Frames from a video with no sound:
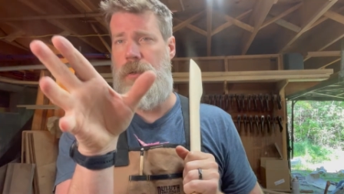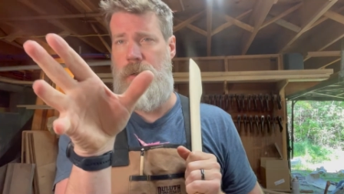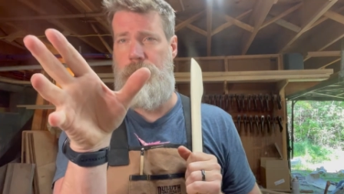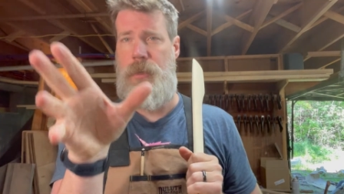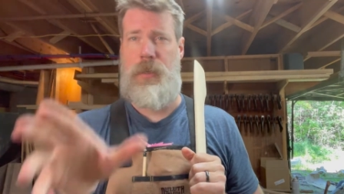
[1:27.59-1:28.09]

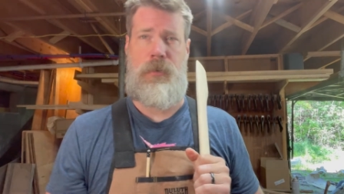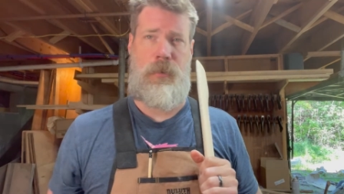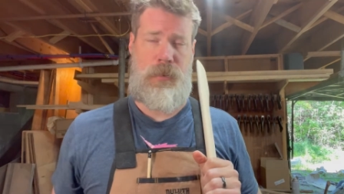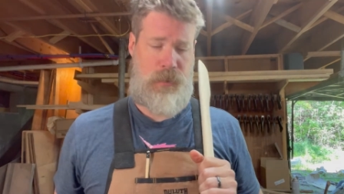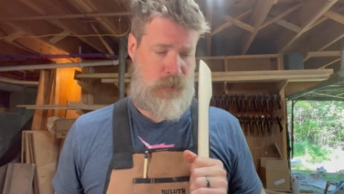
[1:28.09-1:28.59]
I'm not
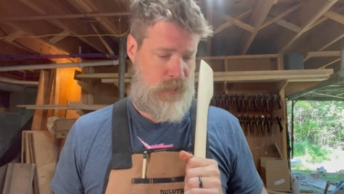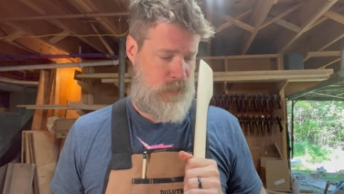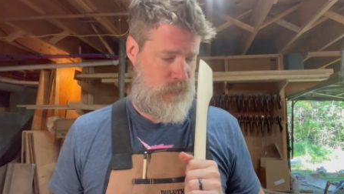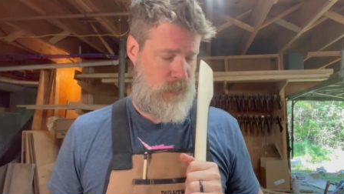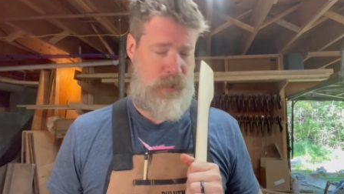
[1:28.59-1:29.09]
doing the
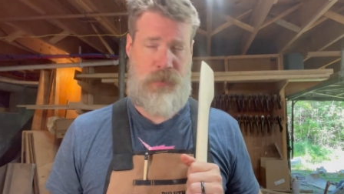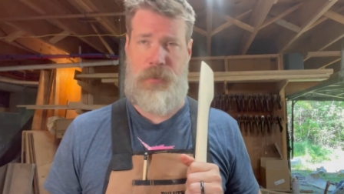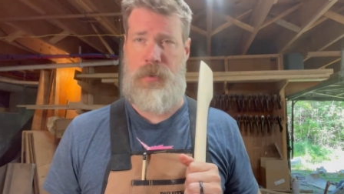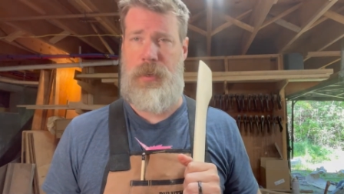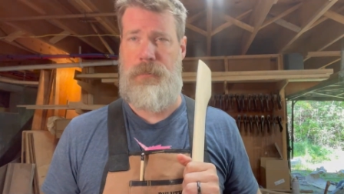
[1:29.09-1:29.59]
uh, the
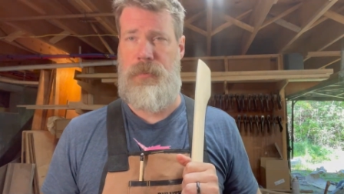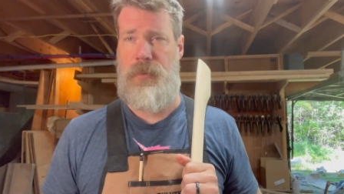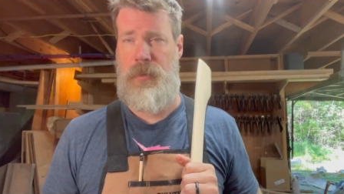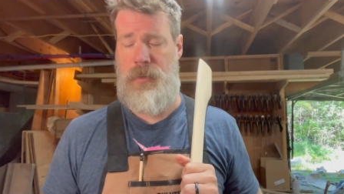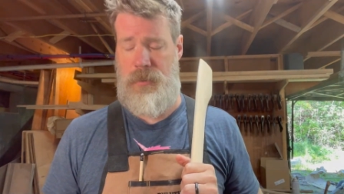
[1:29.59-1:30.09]
Instagram
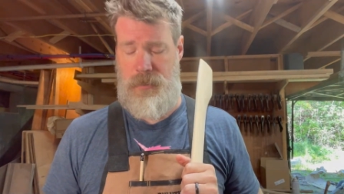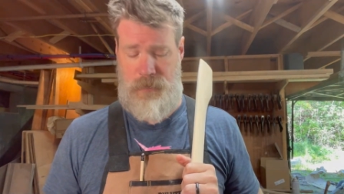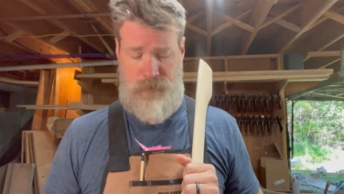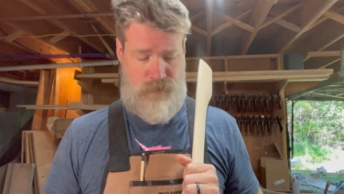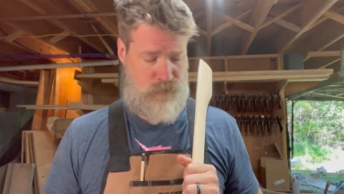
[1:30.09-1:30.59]

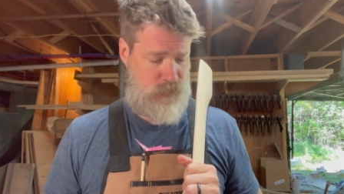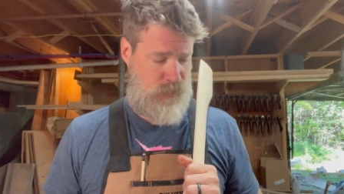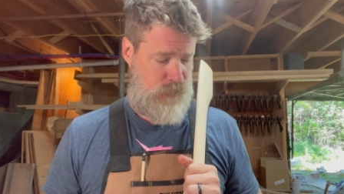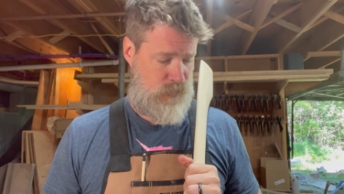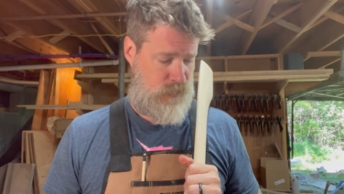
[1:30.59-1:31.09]
uh,
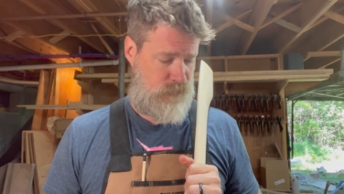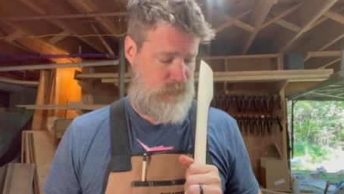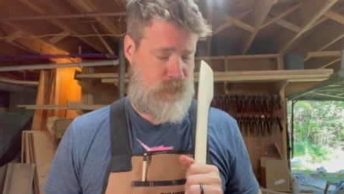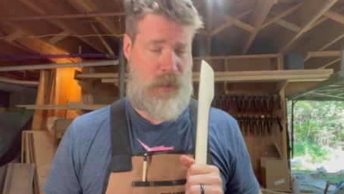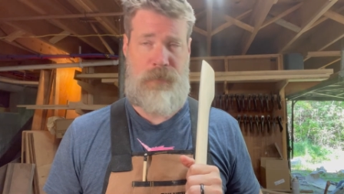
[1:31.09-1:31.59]
uh,
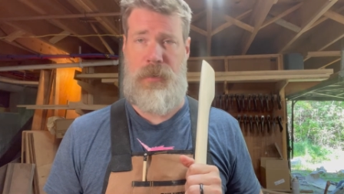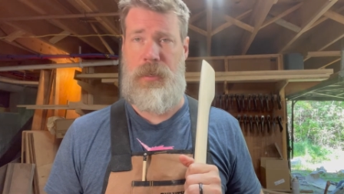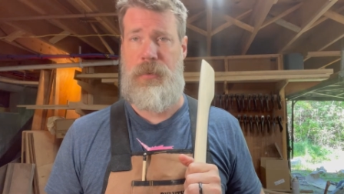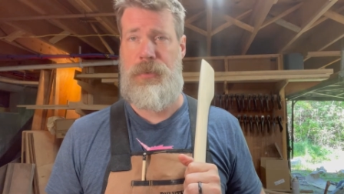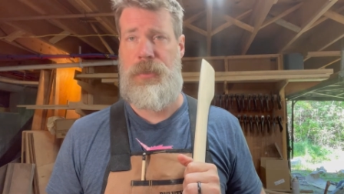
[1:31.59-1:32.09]
type
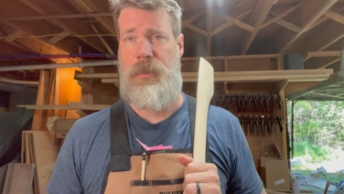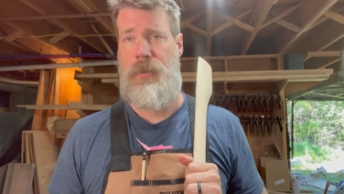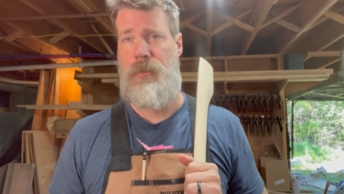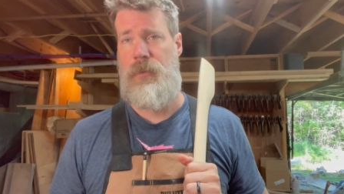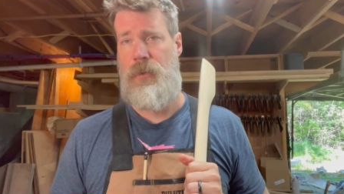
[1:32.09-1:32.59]
video.
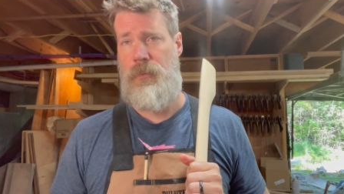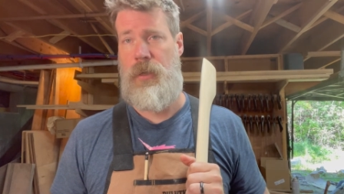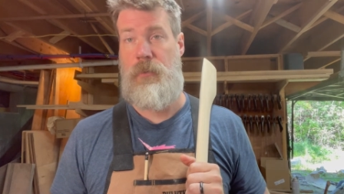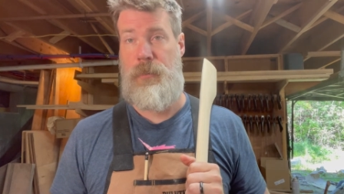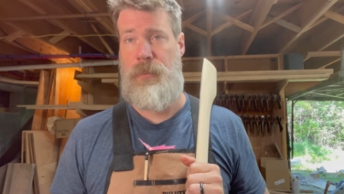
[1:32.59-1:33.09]
So
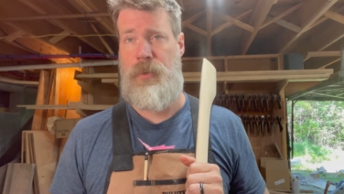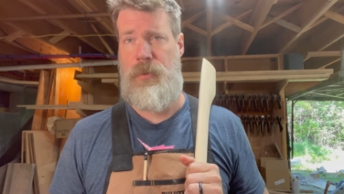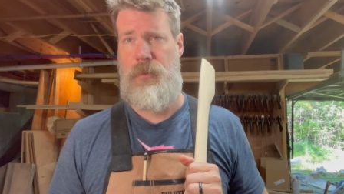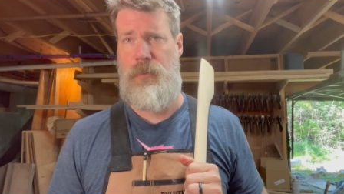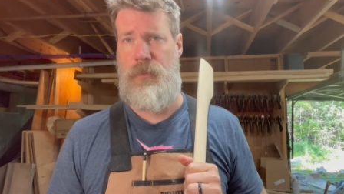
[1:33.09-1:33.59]
hopefully I remember
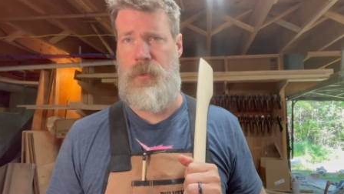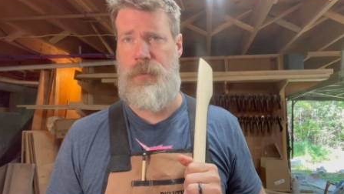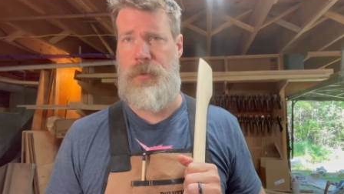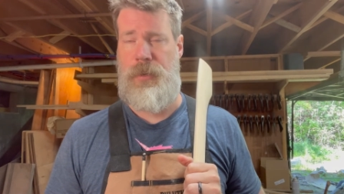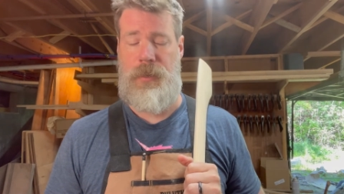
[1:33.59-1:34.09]
to film
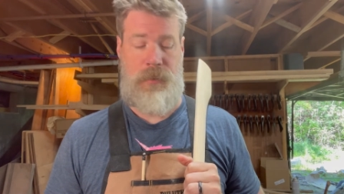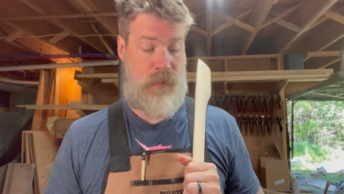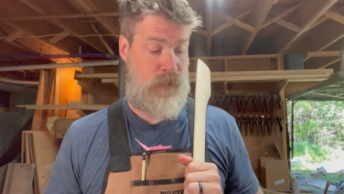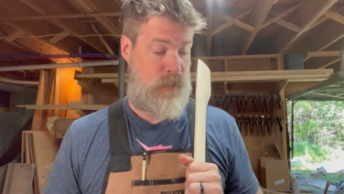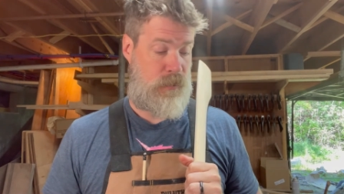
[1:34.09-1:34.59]
it correctly,
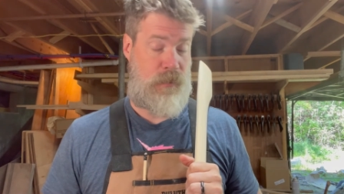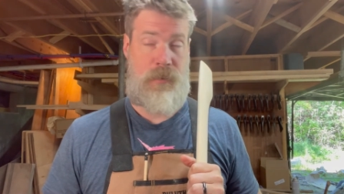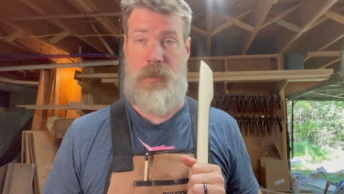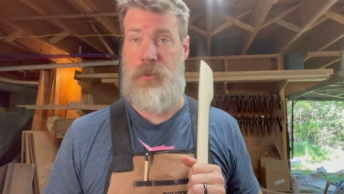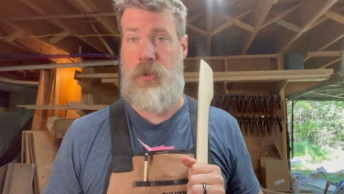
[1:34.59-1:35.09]

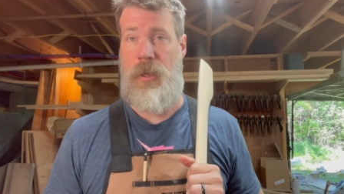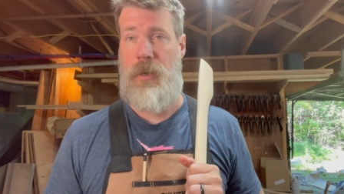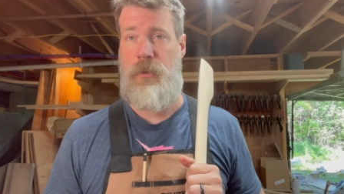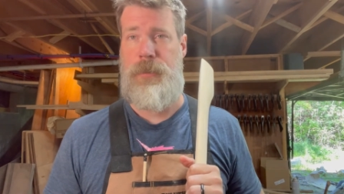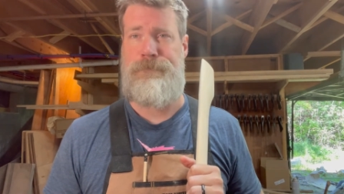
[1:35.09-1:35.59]
and I'll show you how
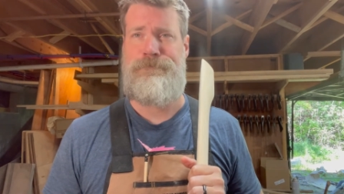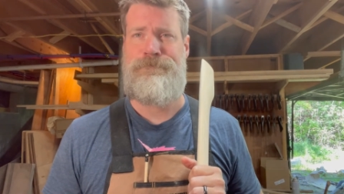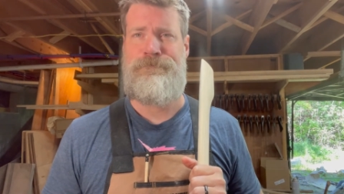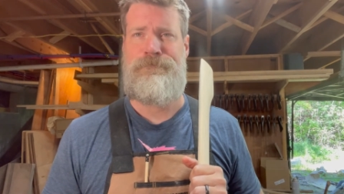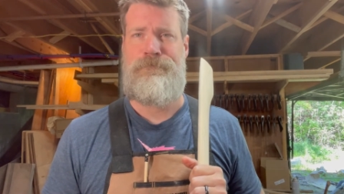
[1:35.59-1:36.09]
to do it.
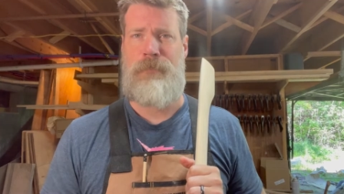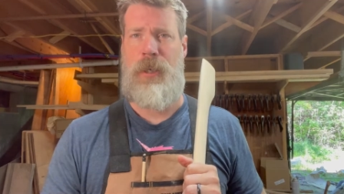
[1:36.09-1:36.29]
All